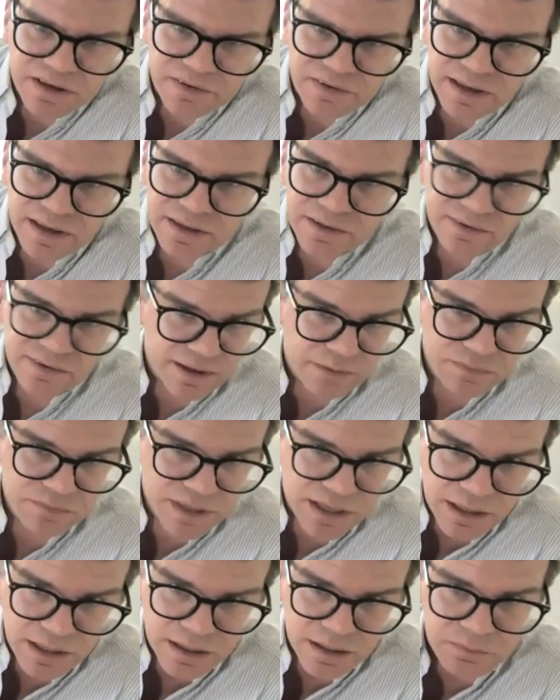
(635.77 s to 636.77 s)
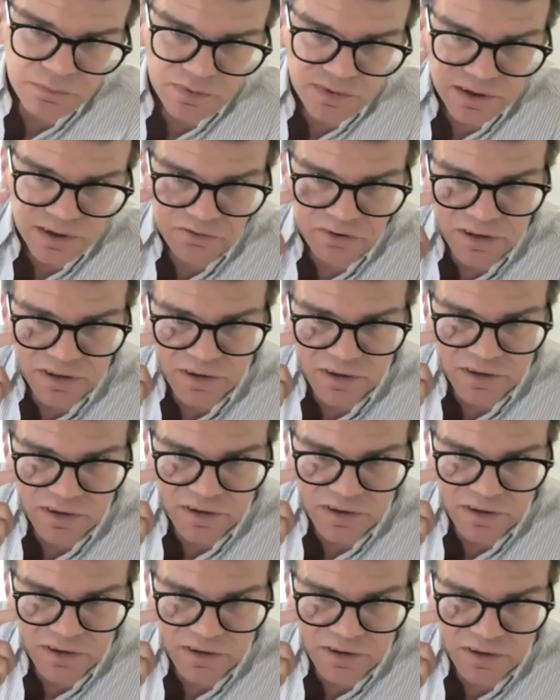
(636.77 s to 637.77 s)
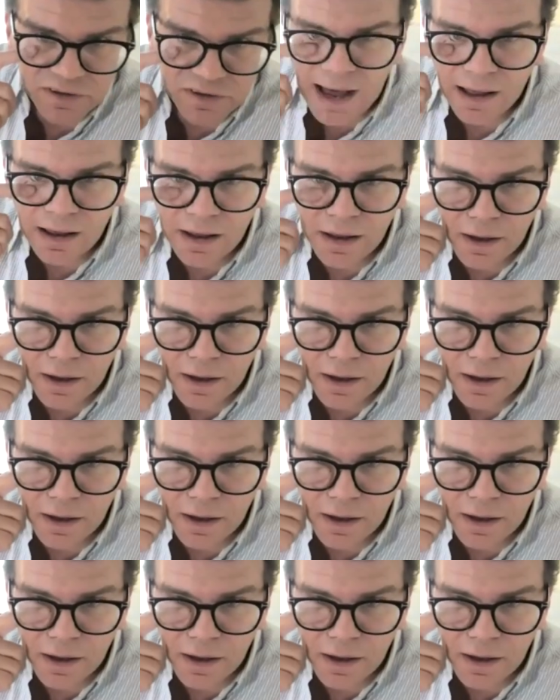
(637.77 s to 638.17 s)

And sometimes if it's very